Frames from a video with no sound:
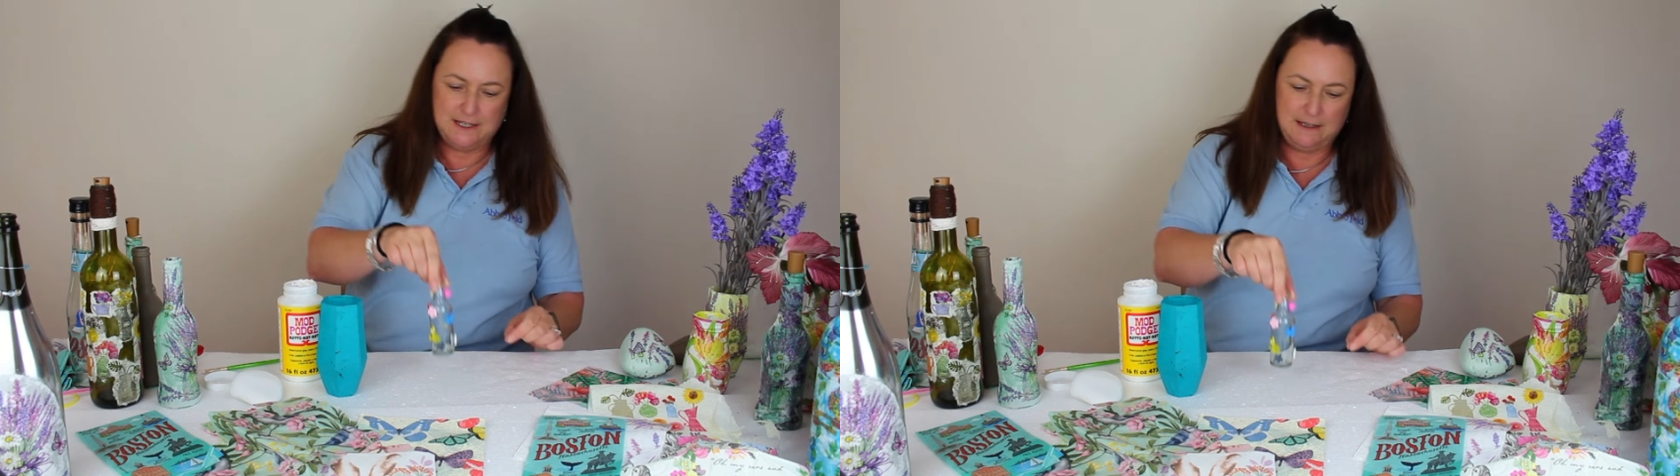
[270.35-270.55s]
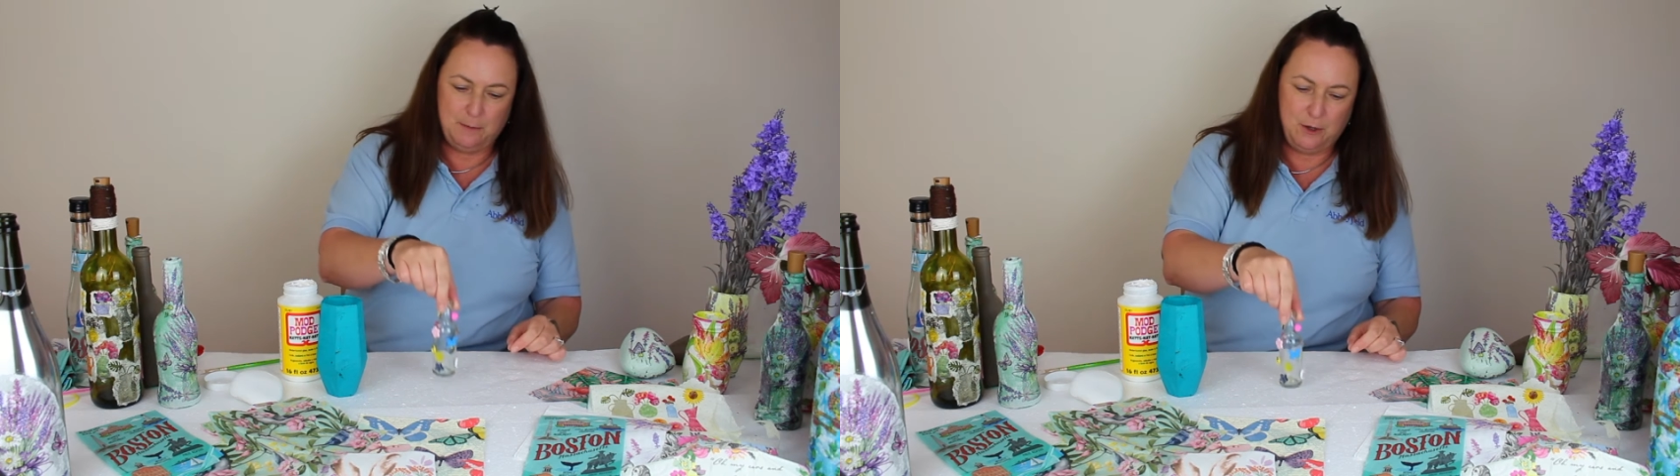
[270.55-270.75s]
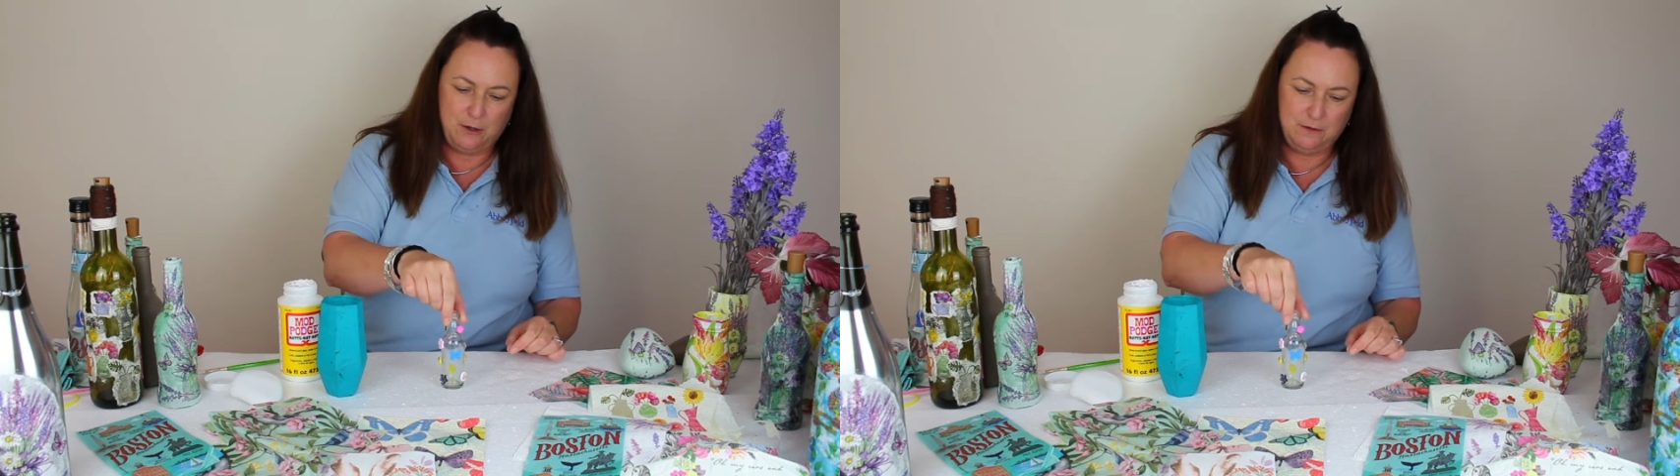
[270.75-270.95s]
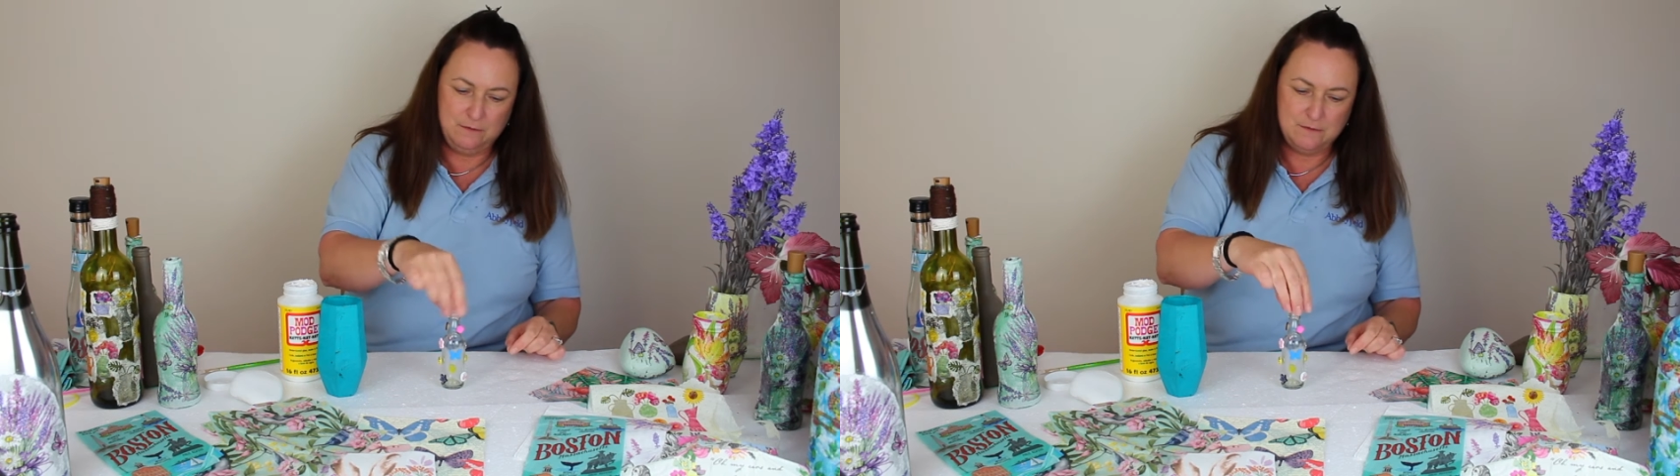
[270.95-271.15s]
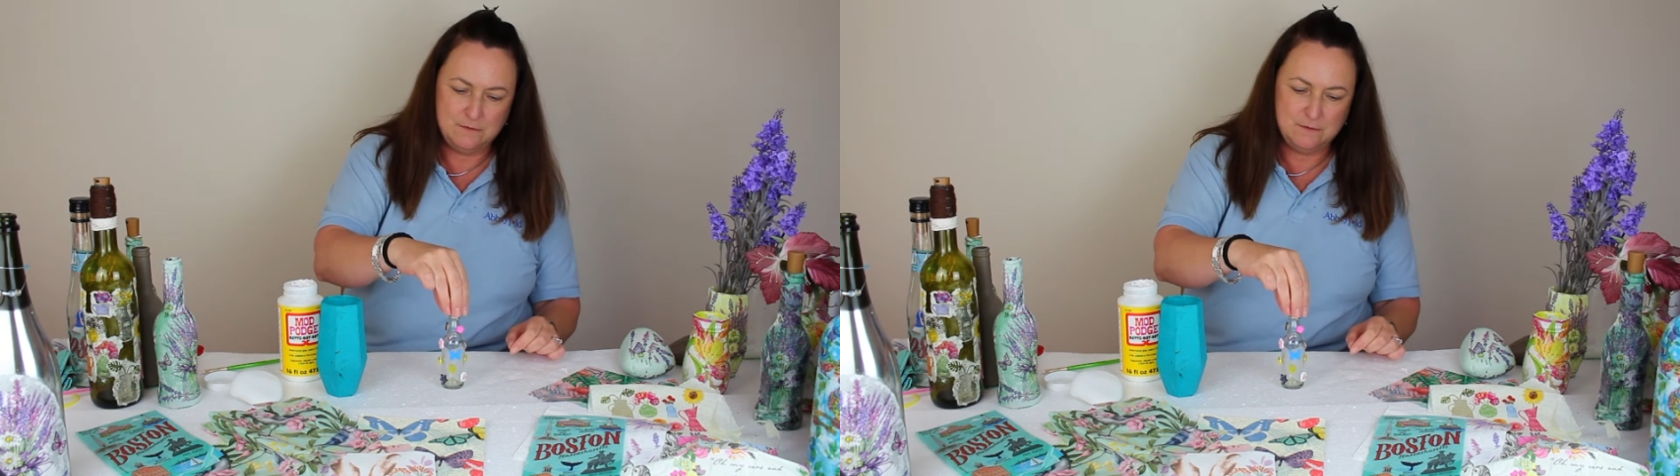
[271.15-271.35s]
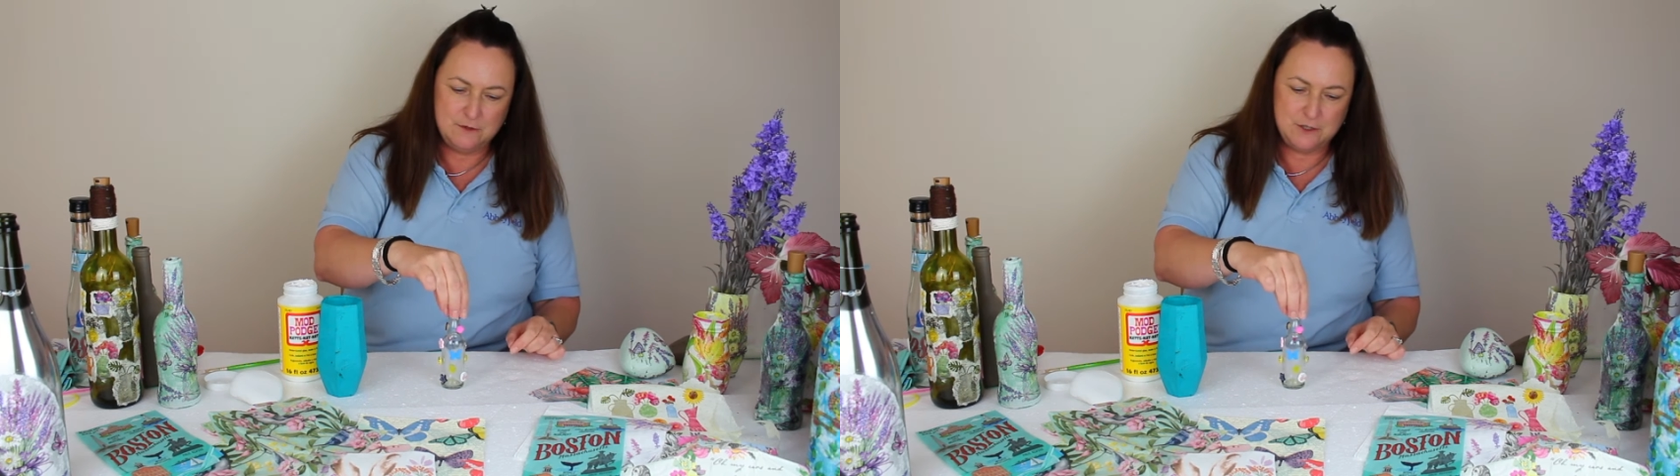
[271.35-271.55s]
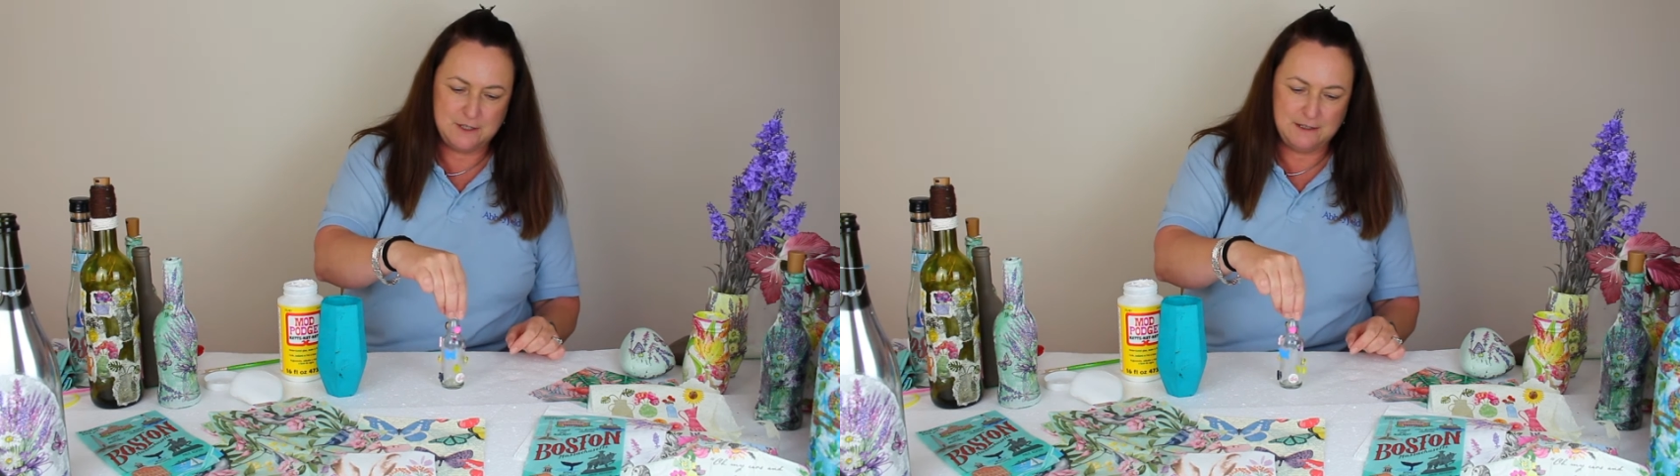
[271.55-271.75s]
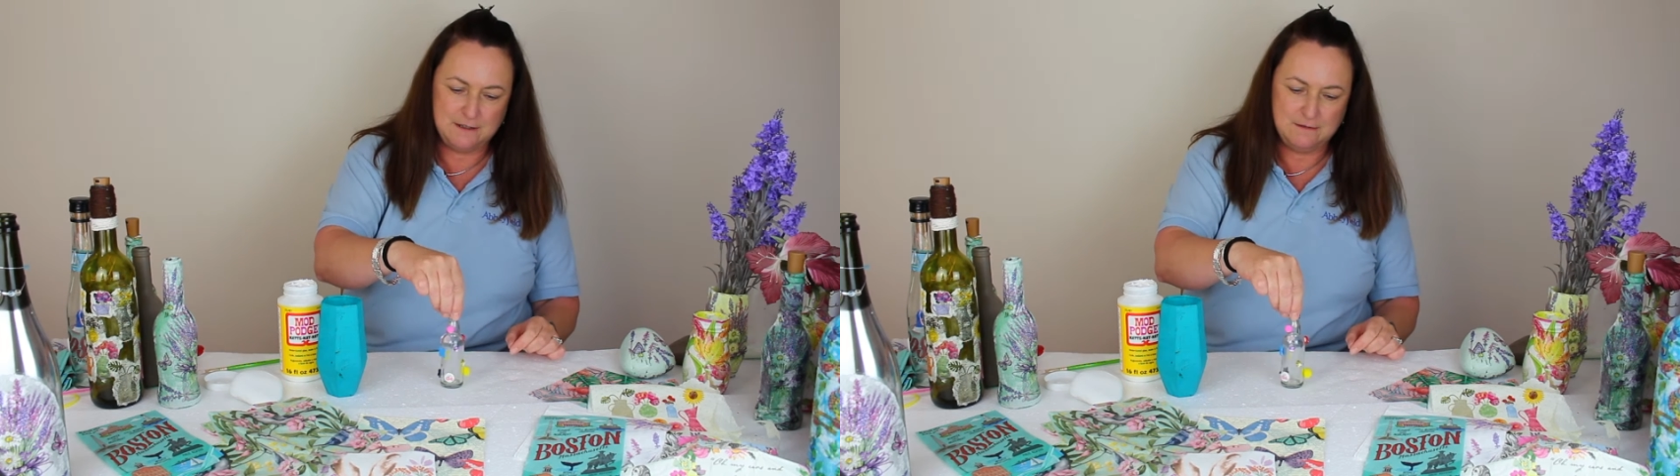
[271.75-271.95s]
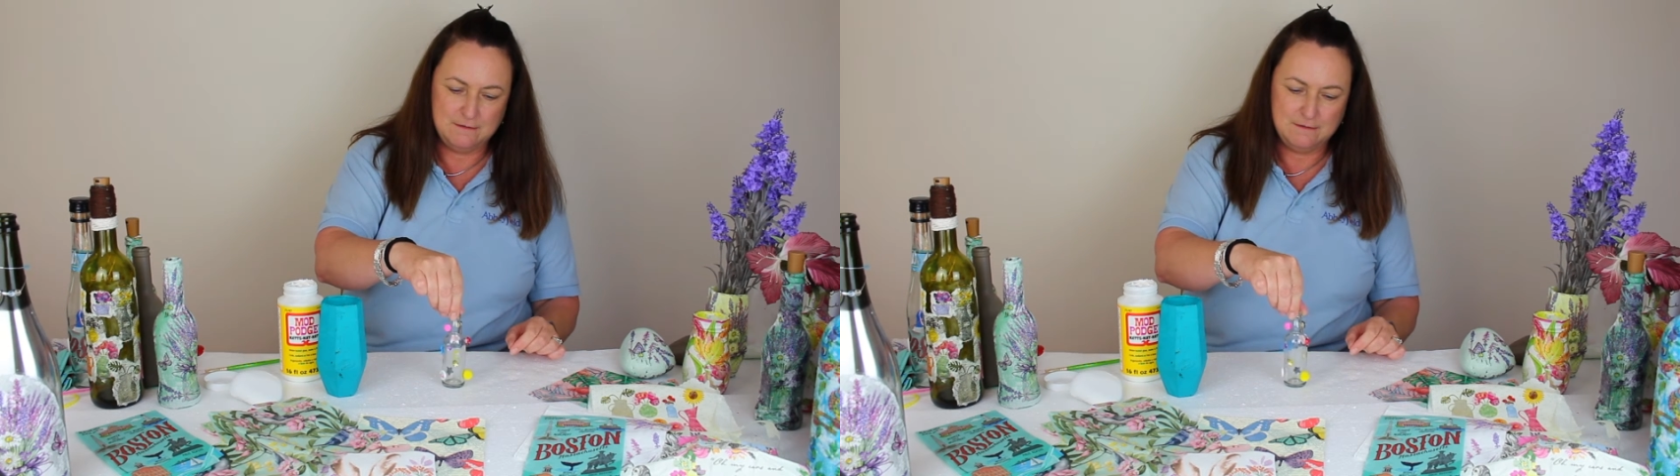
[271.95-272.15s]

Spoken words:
a little bottle, just little